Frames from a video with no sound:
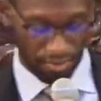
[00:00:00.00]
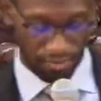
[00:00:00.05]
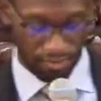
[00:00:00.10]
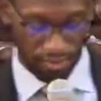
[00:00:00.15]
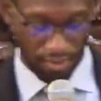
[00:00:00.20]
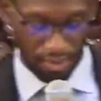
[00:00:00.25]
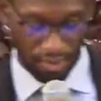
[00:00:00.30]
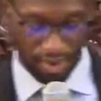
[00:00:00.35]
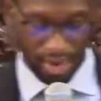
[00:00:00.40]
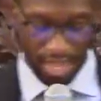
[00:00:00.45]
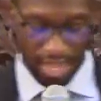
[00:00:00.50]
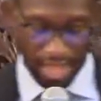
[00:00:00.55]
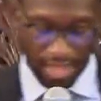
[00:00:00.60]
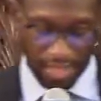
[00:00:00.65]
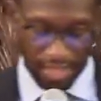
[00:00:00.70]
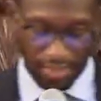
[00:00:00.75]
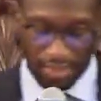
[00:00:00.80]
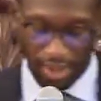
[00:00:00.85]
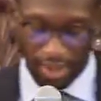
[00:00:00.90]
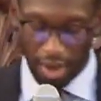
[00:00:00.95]
For
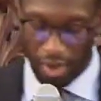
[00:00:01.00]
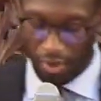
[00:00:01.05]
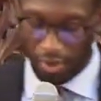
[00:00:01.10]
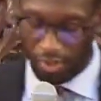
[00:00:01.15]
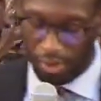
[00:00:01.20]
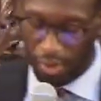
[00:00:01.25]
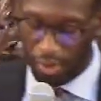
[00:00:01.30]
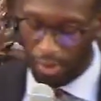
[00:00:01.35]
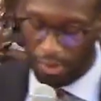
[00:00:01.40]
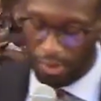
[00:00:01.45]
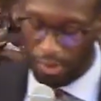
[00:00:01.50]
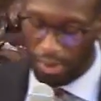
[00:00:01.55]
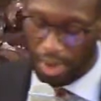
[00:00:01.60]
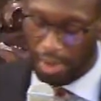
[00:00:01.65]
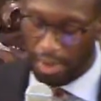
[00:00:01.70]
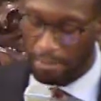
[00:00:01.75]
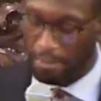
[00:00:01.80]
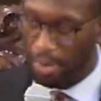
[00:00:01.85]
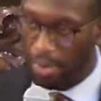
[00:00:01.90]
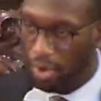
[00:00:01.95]

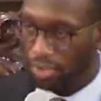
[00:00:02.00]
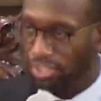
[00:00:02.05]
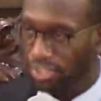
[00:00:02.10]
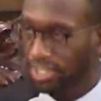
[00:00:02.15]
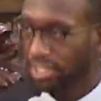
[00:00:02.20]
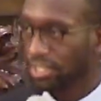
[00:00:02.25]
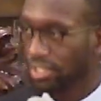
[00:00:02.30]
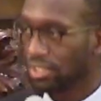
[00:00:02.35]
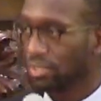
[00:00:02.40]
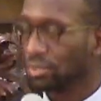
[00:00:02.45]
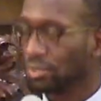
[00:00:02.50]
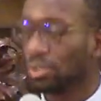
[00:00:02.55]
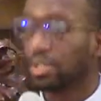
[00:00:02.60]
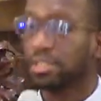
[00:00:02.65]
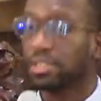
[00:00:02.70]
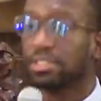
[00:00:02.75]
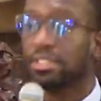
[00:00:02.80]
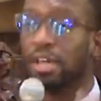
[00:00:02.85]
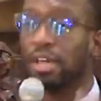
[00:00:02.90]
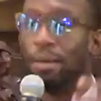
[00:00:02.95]
although Moses
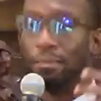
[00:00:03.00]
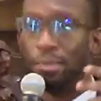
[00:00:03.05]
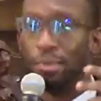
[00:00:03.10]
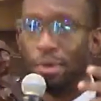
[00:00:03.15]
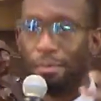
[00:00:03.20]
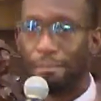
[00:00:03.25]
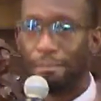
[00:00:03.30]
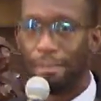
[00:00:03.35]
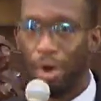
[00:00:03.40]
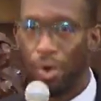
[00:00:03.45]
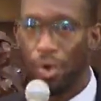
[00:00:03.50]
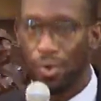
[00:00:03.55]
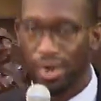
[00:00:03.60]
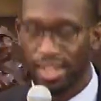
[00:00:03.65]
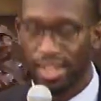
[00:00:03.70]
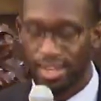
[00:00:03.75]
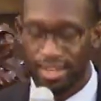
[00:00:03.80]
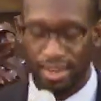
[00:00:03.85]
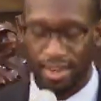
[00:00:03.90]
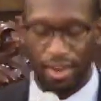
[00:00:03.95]
was
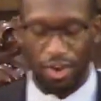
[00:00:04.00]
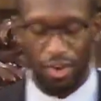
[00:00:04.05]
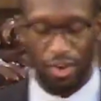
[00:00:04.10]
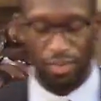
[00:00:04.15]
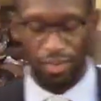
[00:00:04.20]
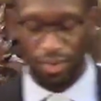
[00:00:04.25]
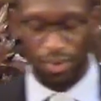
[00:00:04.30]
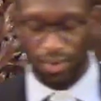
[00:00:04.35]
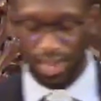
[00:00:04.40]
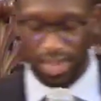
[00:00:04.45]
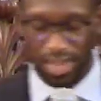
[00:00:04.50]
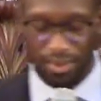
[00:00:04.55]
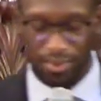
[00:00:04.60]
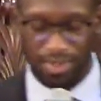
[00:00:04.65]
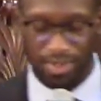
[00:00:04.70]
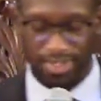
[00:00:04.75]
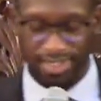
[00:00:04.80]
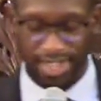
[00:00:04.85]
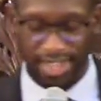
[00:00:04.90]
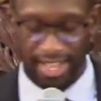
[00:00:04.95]
promoted, although he
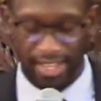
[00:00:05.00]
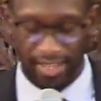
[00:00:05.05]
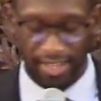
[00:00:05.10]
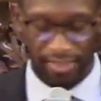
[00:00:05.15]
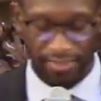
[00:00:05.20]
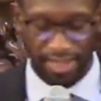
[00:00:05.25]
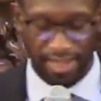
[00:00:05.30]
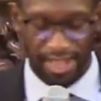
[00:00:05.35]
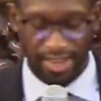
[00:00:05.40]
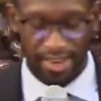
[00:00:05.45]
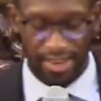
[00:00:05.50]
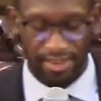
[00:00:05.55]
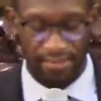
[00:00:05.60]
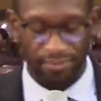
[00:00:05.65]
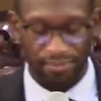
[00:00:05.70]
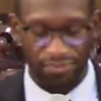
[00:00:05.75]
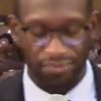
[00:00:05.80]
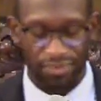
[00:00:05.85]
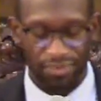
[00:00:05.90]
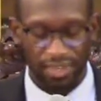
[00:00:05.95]
was elevated,
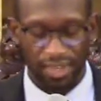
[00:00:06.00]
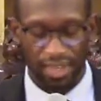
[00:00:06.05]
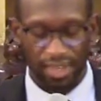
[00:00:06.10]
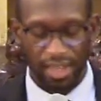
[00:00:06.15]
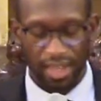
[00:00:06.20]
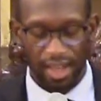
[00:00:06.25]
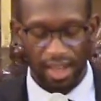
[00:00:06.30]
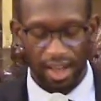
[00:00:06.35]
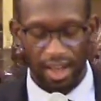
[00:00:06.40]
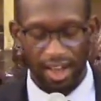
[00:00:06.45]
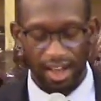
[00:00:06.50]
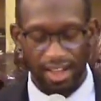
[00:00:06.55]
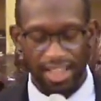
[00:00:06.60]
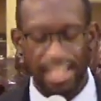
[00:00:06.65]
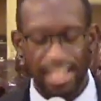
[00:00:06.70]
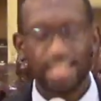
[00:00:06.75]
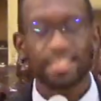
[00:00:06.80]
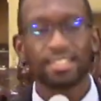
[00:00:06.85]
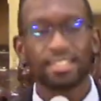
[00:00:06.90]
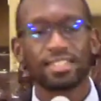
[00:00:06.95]

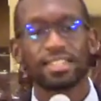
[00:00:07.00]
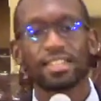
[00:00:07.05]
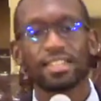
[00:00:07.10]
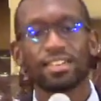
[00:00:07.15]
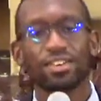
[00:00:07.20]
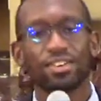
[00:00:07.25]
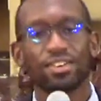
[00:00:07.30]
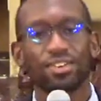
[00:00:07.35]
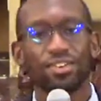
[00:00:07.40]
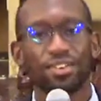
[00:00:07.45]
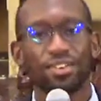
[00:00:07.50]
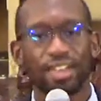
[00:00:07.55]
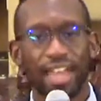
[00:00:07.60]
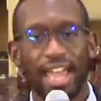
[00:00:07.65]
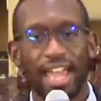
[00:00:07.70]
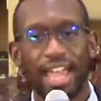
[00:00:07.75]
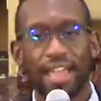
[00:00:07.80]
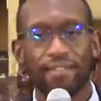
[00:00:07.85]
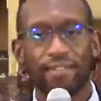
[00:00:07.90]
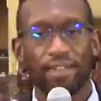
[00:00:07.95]
he still
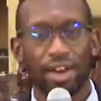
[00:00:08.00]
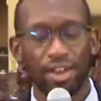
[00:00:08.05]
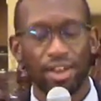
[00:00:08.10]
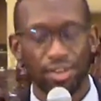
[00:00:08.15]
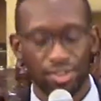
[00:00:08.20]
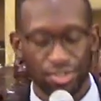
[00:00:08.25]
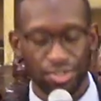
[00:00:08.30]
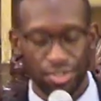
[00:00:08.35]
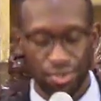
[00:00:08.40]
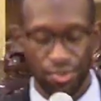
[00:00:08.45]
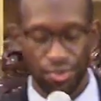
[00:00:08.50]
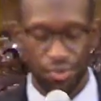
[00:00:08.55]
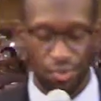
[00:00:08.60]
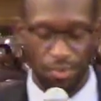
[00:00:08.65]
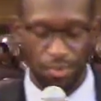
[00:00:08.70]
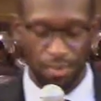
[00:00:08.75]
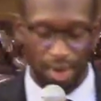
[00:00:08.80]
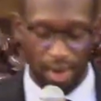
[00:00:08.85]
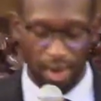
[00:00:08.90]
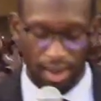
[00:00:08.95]
gave honor to
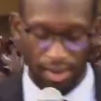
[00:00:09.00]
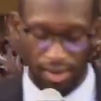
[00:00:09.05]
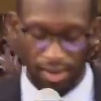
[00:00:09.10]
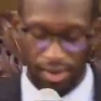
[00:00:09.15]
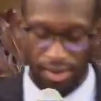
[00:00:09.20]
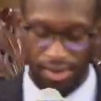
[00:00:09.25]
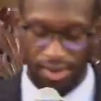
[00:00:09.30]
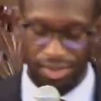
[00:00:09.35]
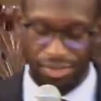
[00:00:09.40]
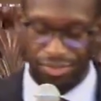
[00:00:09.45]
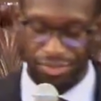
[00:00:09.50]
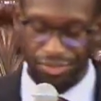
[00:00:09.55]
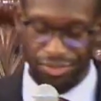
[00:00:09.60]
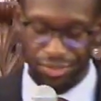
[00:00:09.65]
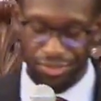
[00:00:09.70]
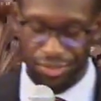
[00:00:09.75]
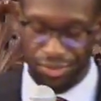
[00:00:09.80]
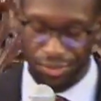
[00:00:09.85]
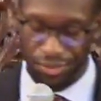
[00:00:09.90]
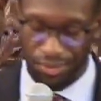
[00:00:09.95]
whom honor is
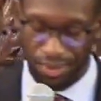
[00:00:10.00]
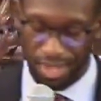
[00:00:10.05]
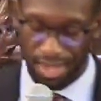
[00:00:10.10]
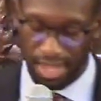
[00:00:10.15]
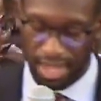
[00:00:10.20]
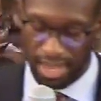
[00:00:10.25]
due.